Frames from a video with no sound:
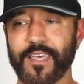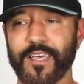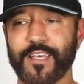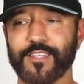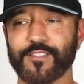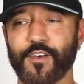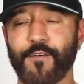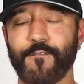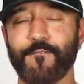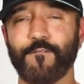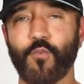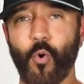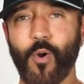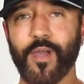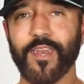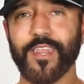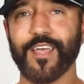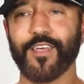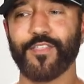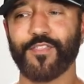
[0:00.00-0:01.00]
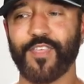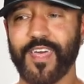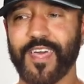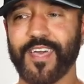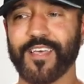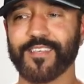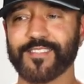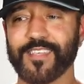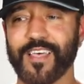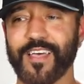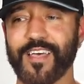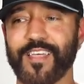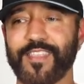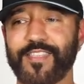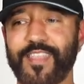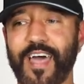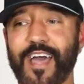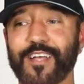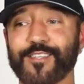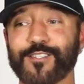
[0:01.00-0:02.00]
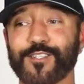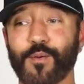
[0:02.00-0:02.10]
is avoiding things that